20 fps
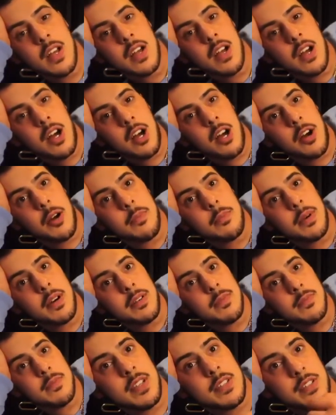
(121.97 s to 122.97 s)

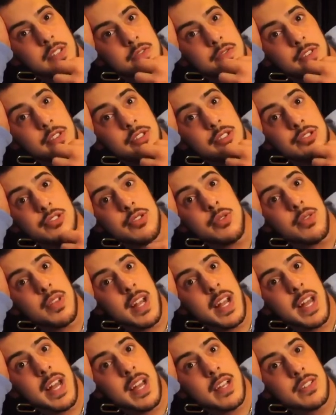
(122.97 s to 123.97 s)
But are the first 2 that
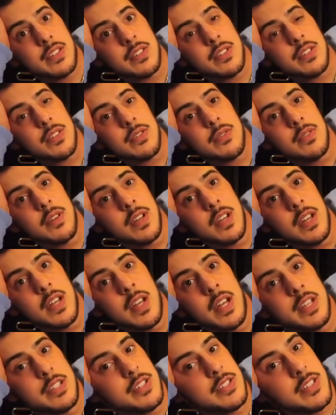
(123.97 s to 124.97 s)
I actually do.
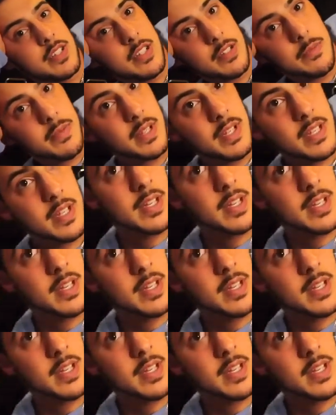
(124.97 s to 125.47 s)
It's just going to be